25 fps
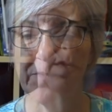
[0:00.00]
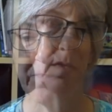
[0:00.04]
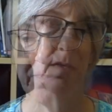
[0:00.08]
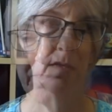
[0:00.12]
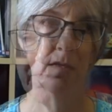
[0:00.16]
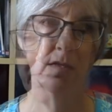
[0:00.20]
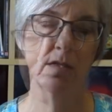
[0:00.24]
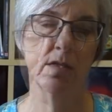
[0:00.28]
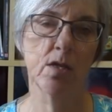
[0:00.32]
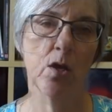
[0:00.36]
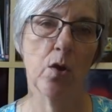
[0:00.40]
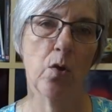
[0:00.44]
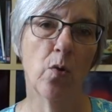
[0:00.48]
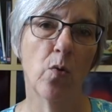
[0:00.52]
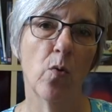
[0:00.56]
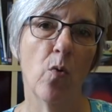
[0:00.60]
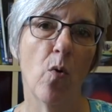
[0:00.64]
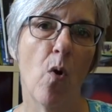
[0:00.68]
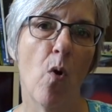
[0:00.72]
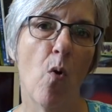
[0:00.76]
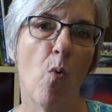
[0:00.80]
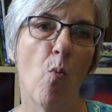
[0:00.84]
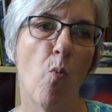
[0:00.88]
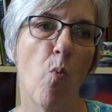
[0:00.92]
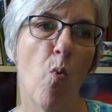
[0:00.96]
So
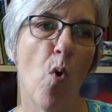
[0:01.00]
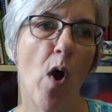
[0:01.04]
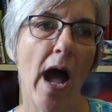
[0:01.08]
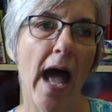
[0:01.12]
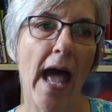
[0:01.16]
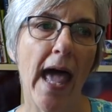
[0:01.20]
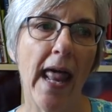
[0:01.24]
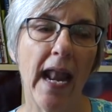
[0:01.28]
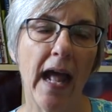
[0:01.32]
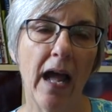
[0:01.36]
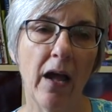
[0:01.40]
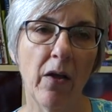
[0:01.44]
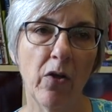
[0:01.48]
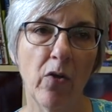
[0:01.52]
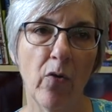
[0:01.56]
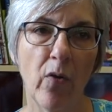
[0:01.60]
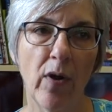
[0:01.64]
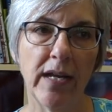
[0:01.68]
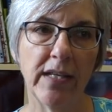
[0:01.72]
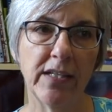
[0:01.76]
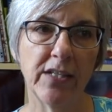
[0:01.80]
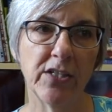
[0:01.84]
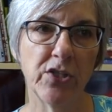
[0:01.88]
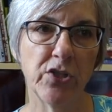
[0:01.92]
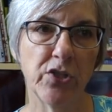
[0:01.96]
what I'm
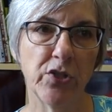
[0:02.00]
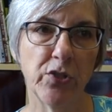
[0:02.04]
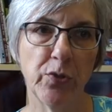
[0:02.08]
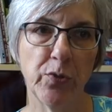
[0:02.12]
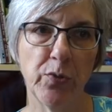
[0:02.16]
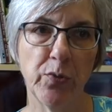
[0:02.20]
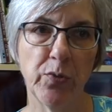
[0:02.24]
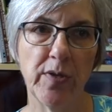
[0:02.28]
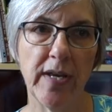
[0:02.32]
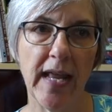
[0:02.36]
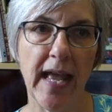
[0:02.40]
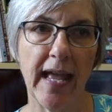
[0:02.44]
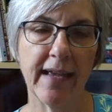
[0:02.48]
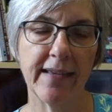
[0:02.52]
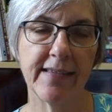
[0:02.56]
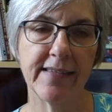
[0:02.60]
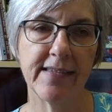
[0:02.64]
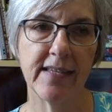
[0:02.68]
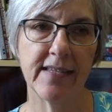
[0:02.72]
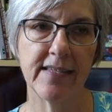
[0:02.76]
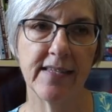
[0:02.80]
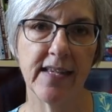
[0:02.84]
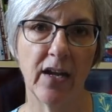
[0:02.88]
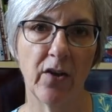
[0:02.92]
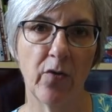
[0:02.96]
going to do next
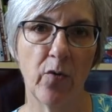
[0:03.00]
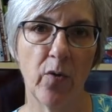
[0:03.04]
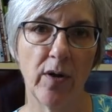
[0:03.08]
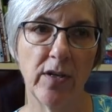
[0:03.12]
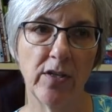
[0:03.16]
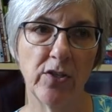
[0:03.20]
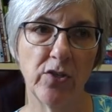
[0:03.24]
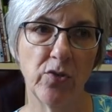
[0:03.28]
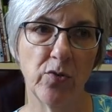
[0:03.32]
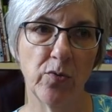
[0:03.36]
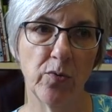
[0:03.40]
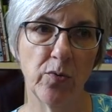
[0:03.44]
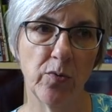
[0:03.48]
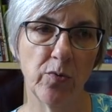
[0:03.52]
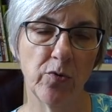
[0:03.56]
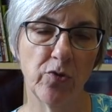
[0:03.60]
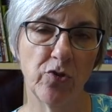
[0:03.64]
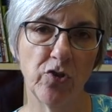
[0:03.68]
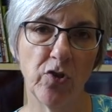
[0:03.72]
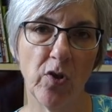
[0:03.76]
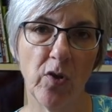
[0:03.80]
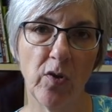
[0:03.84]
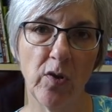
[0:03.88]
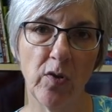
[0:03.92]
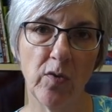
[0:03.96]
is I'm going to
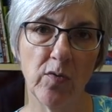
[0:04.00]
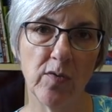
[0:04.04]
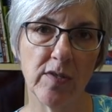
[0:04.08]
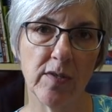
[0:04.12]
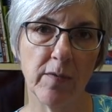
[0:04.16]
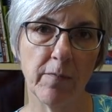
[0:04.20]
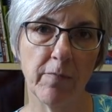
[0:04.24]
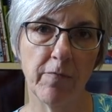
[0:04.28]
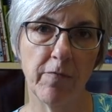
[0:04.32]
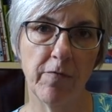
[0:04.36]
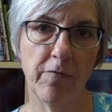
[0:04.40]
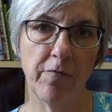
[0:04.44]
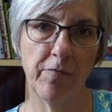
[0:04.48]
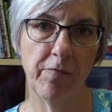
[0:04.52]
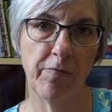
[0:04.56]
show you some